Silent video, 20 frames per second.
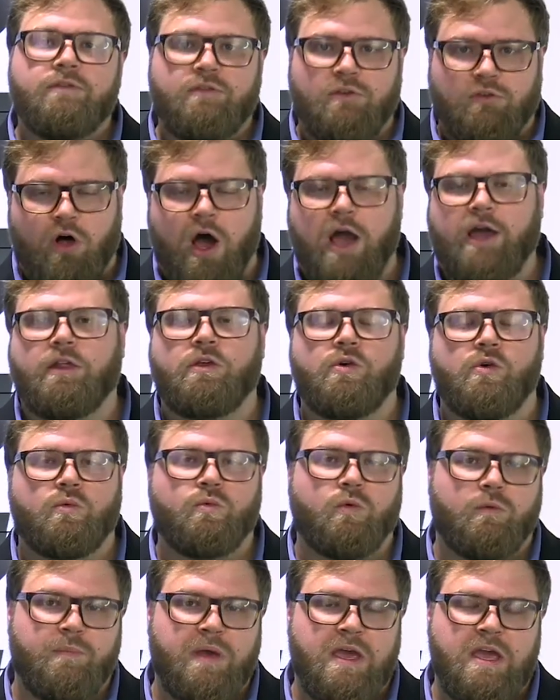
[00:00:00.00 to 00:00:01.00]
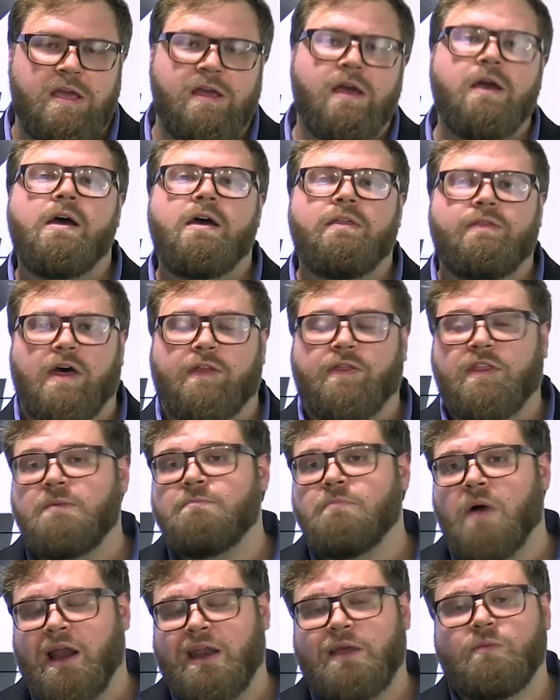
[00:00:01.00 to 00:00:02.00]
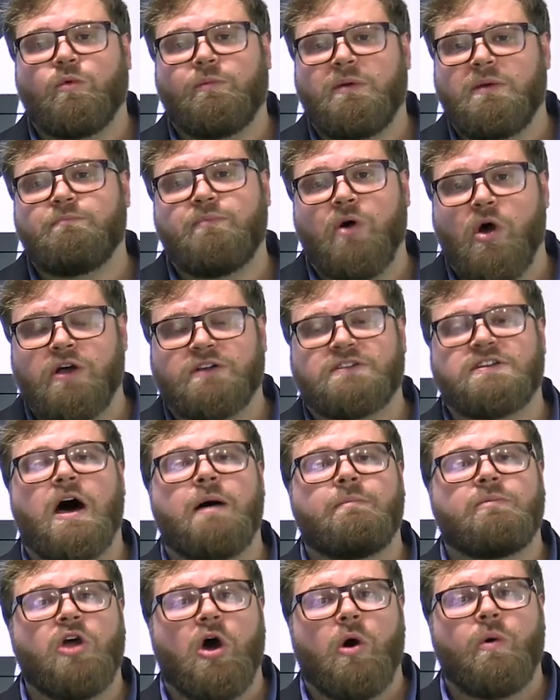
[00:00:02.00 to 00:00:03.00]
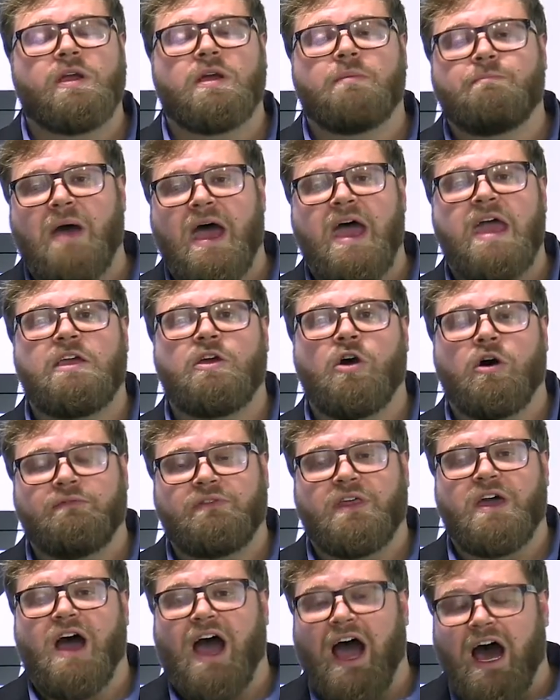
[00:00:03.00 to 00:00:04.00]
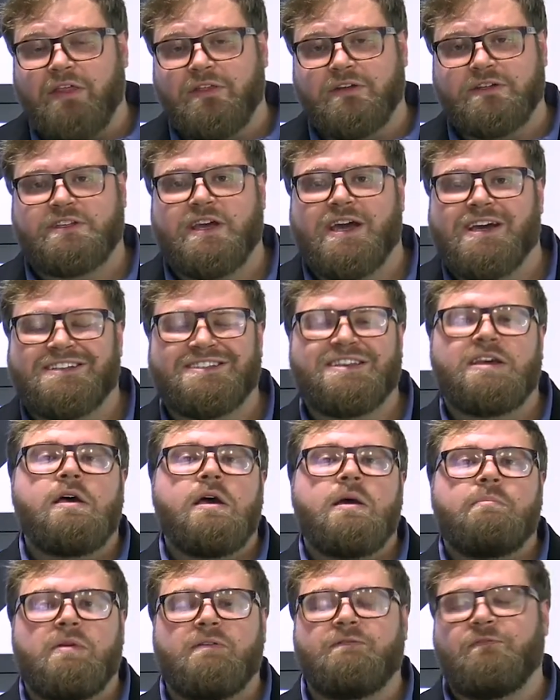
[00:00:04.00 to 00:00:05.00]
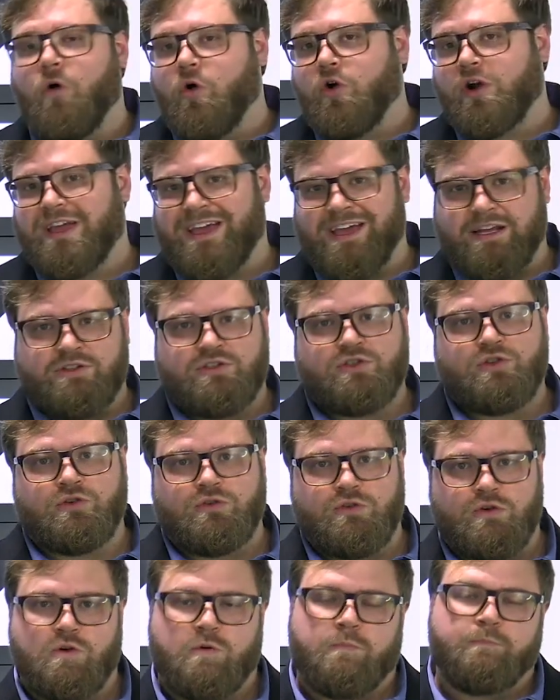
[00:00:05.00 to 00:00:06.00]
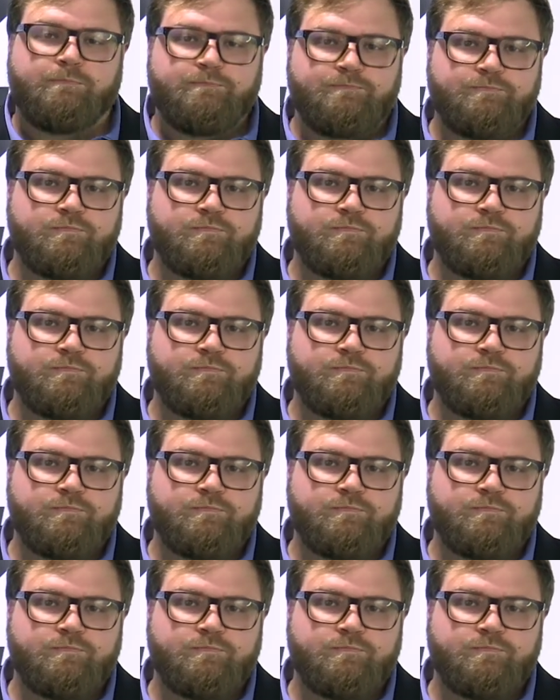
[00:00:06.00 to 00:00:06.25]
The likelihood will be that the money will be burnt up going and paying off their other debts before it gets to you.